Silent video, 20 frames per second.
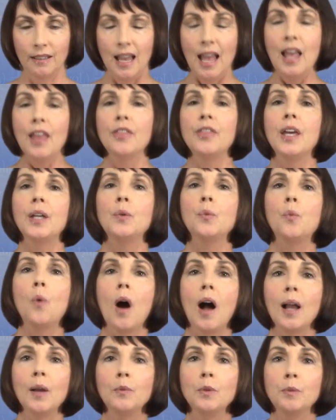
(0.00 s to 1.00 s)
Then
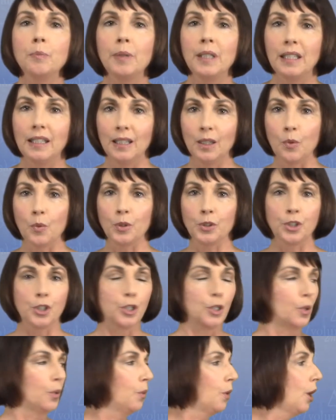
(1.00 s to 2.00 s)
y would be equal
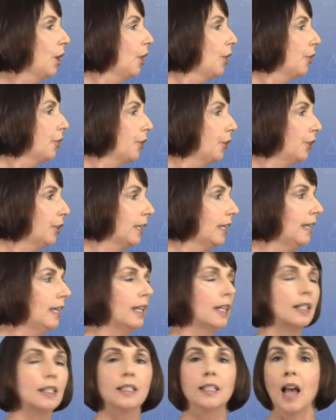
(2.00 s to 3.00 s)
to 30
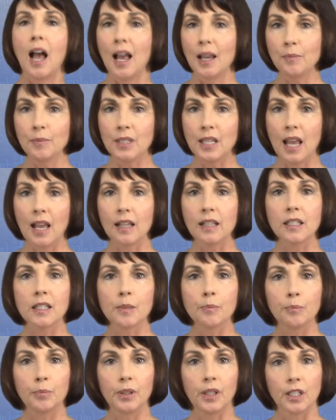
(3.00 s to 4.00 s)
times X
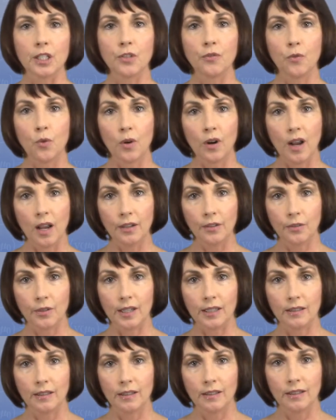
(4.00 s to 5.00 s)
plus 400.
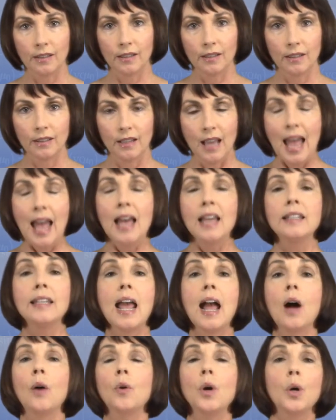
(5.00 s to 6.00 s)

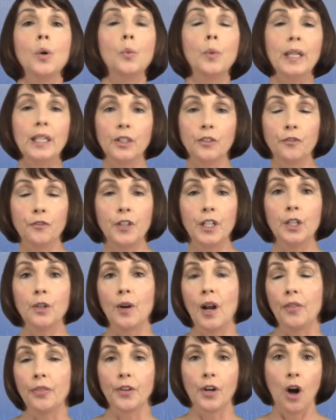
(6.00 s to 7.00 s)
Now, we can figure
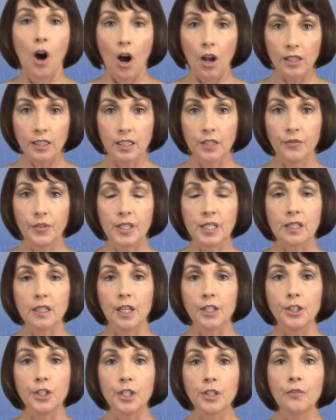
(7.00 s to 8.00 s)
out the cost of this
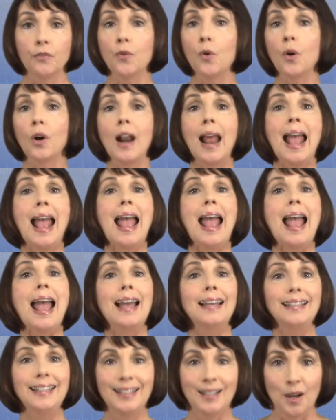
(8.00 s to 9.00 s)
luncheon for
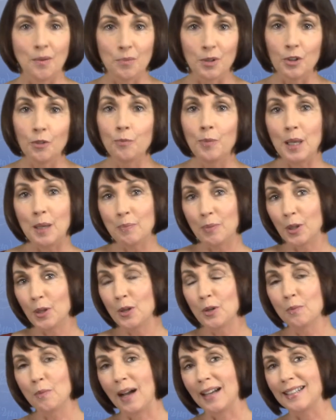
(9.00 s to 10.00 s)
any number of people
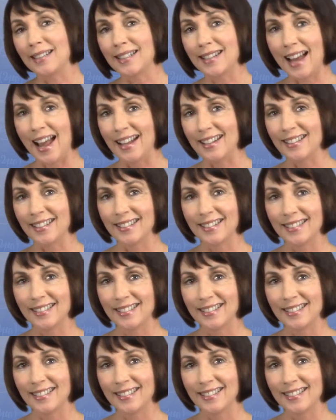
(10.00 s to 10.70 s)
who might attend.